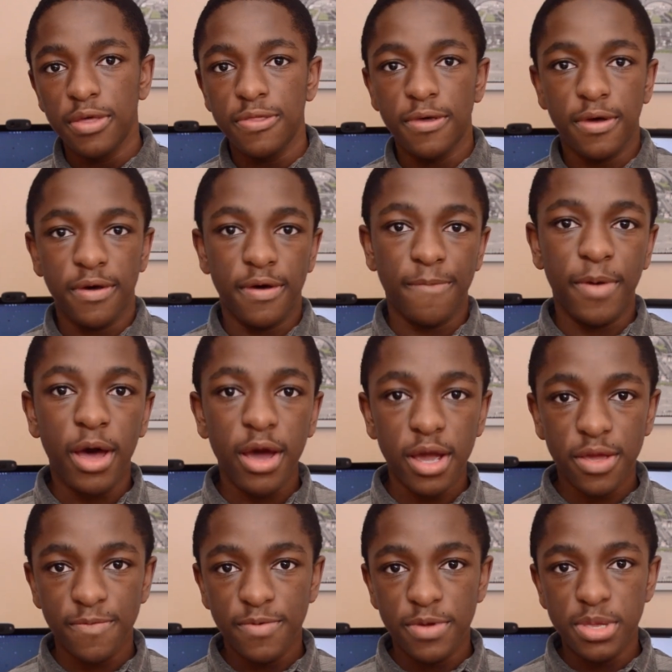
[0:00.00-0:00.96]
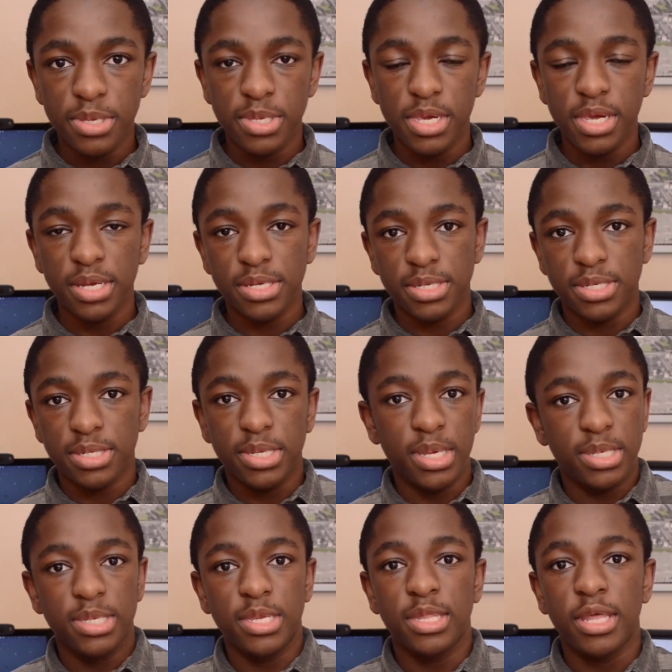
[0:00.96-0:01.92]
the Pocket PC
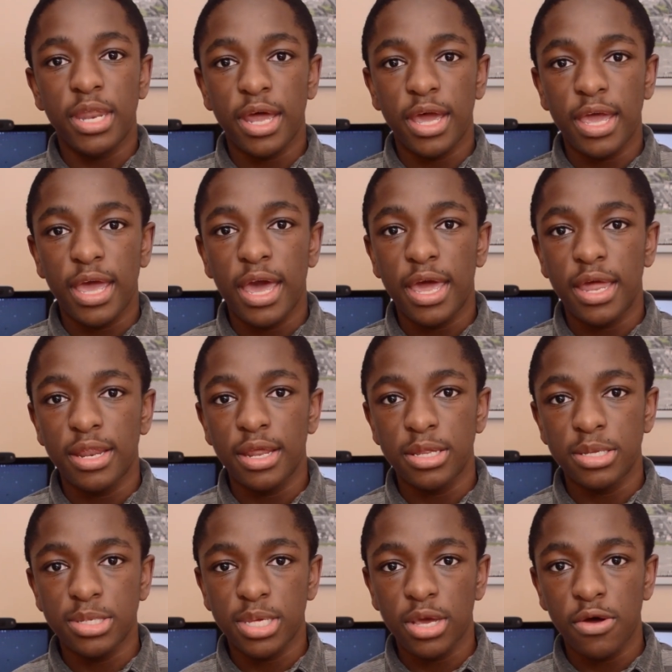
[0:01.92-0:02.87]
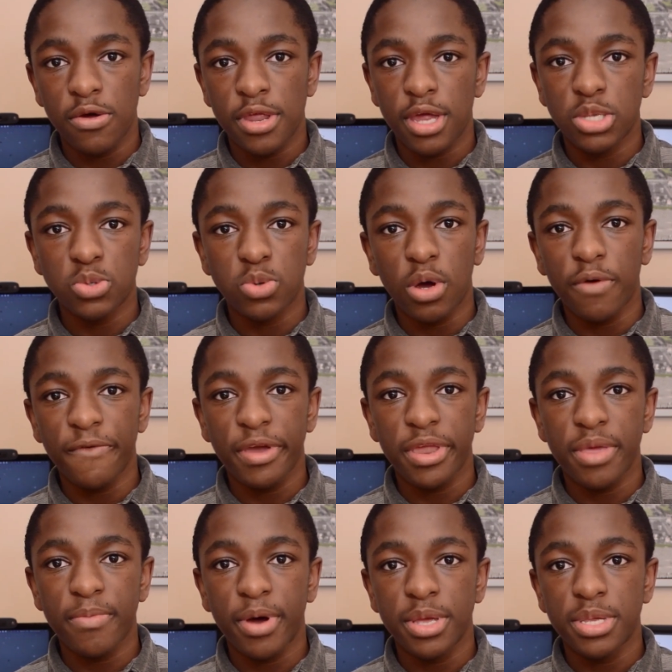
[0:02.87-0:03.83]
insisted that I had it scaled at
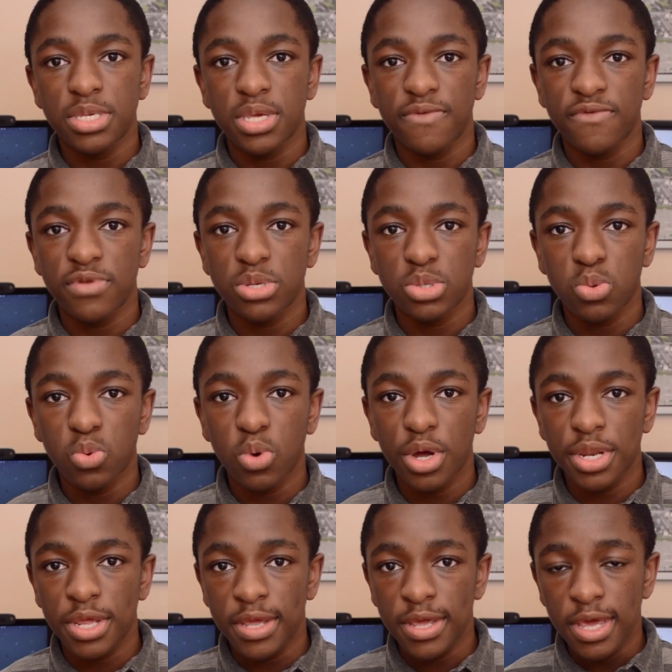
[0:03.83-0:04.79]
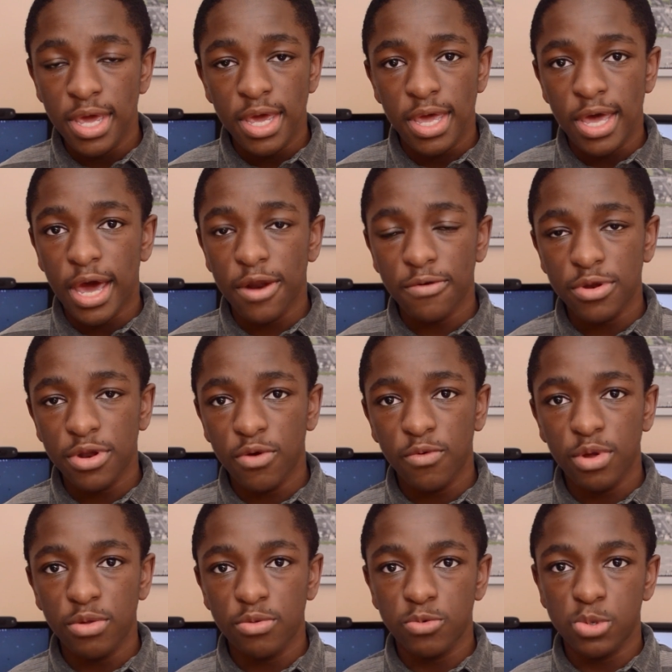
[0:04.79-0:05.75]
1280 by 720. I don't know
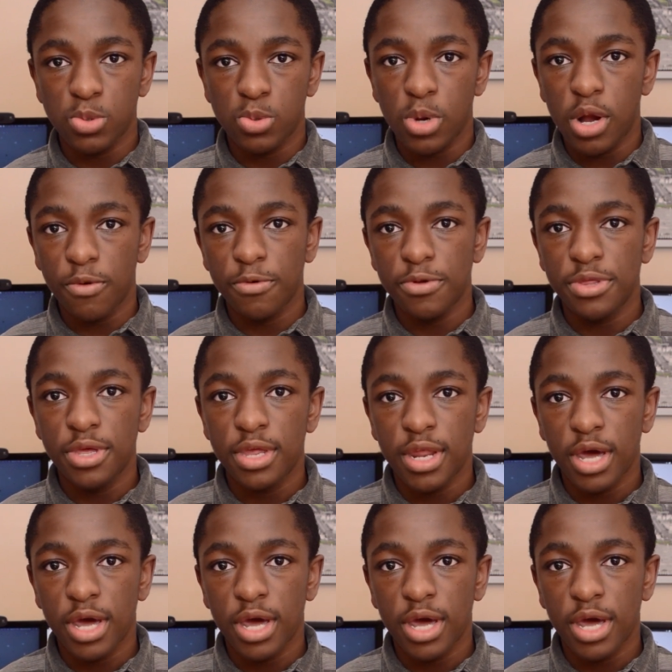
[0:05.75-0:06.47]
what was wrong with it.